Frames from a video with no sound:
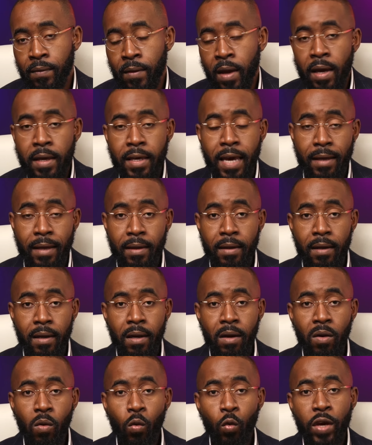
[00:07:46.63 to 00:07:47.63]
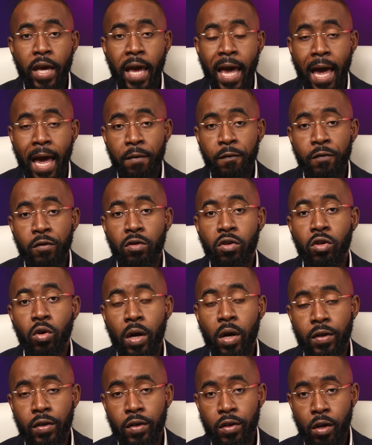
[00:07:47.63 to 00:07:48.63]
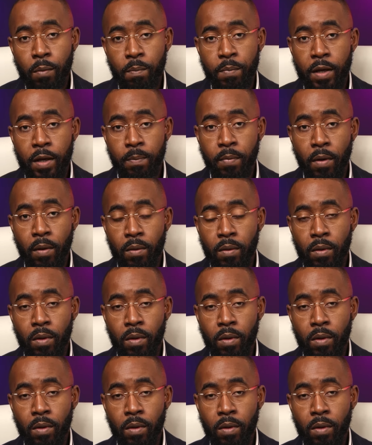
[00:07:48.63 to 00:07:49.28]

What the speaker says: Yet, we have to trust people.